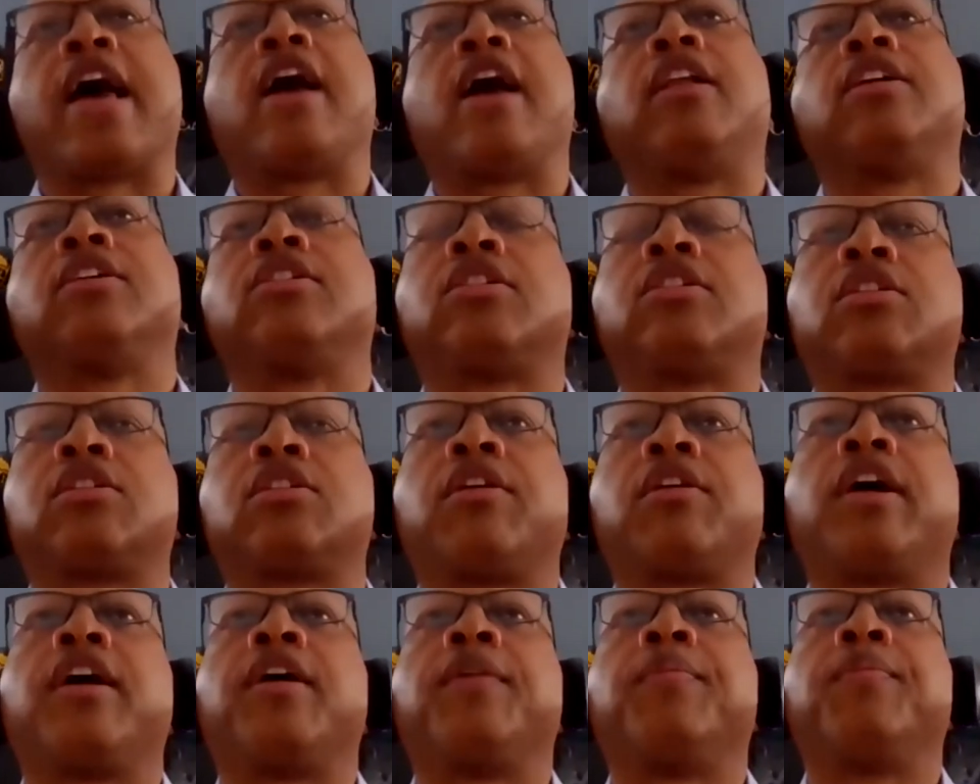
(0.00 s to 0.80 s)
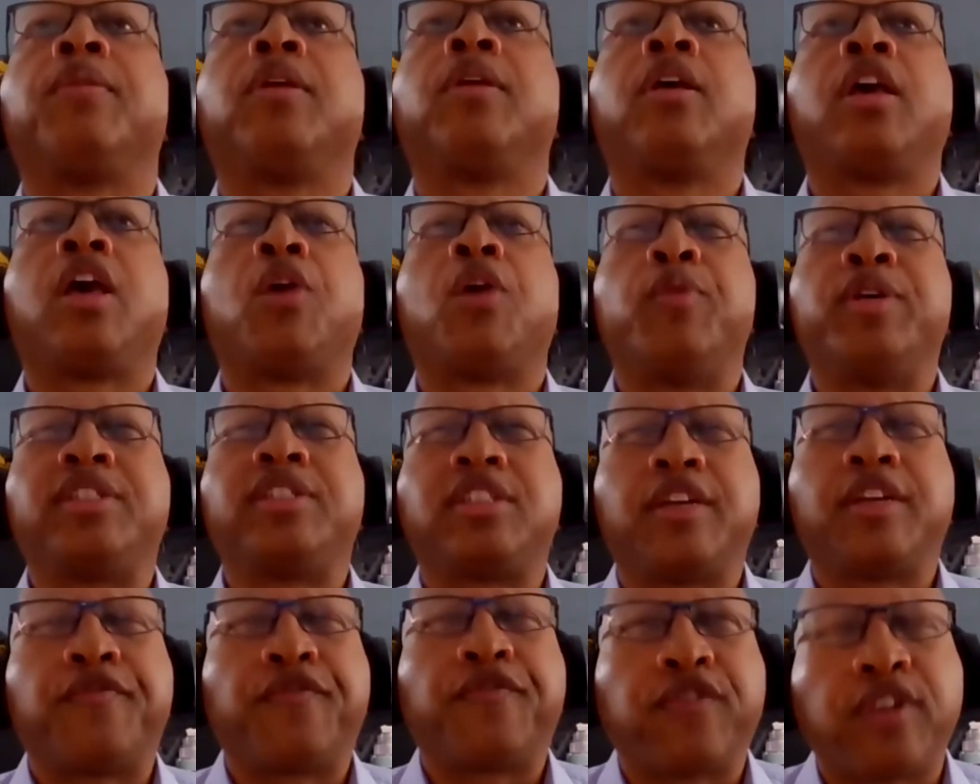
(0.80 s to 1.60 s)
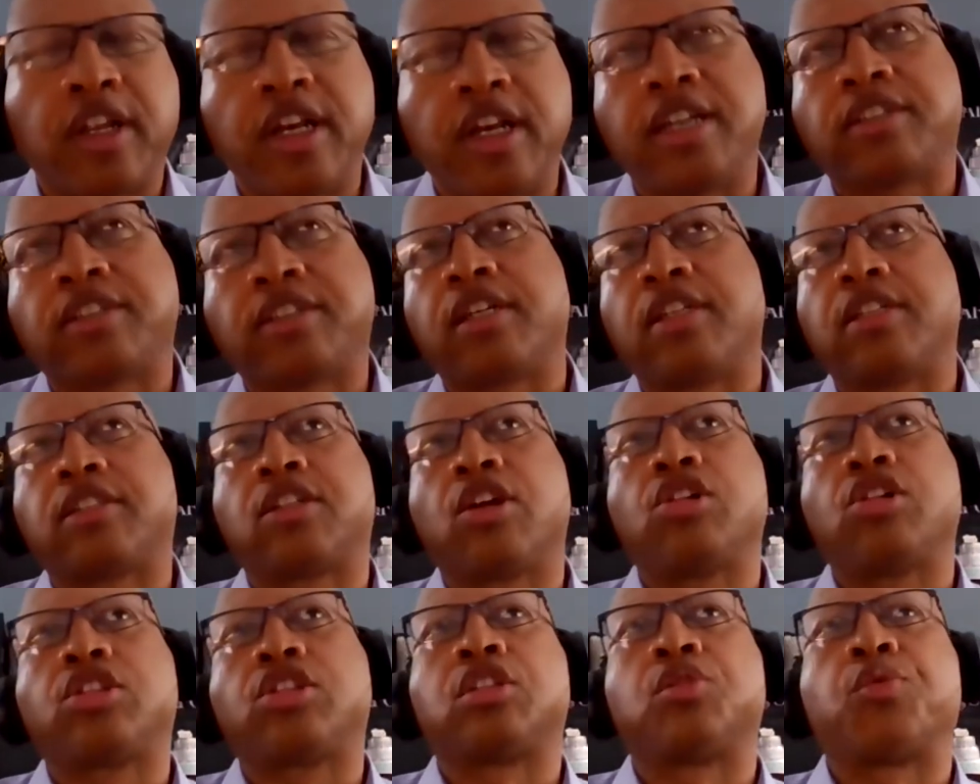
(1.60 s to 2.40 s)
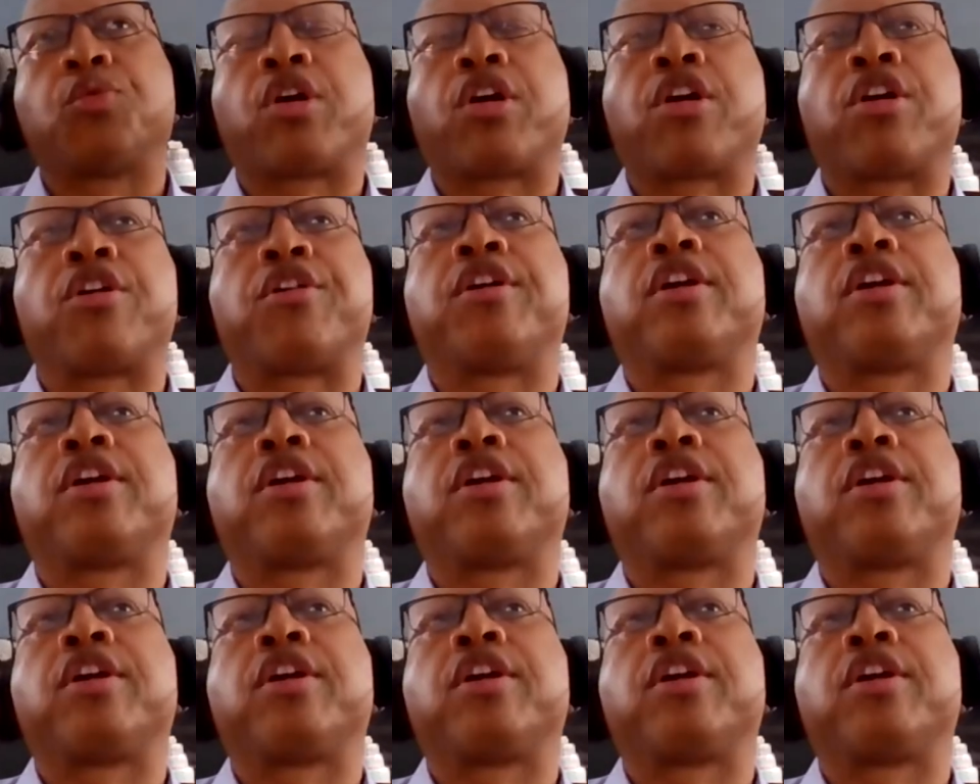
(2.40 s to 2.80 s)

Dallas, right? And we see floods that are associated with